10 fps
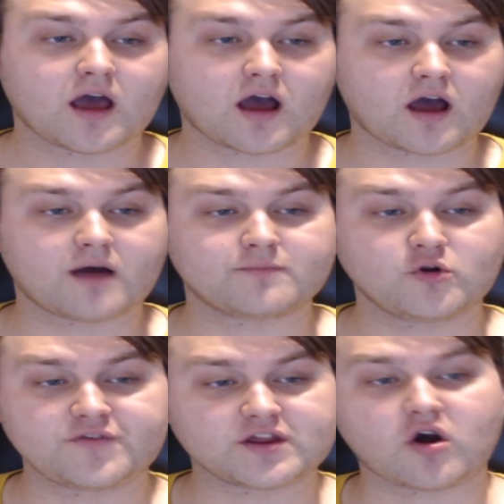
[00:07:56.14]

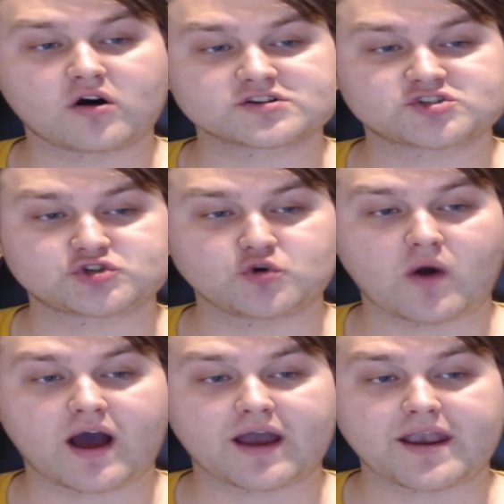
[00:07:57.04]
Moving on
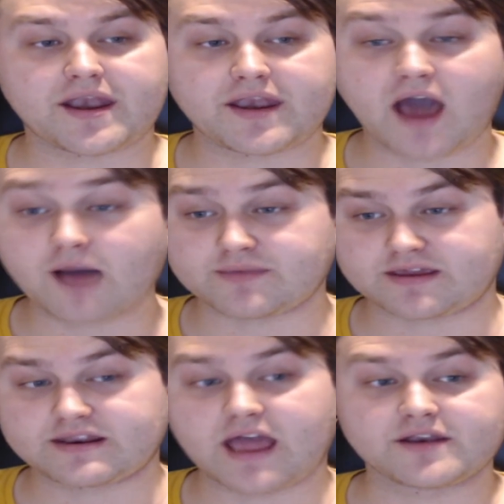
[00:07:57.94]
to
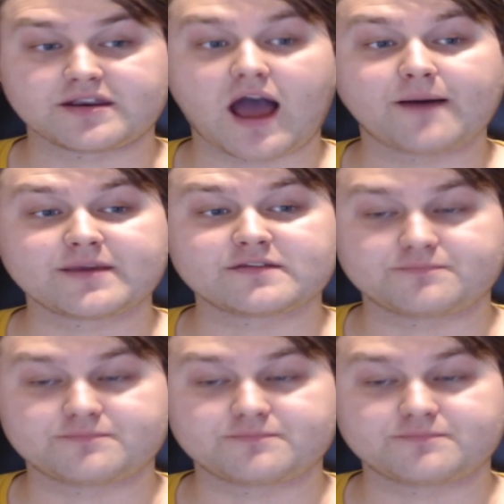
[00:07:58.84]
Nami. Now, Nami's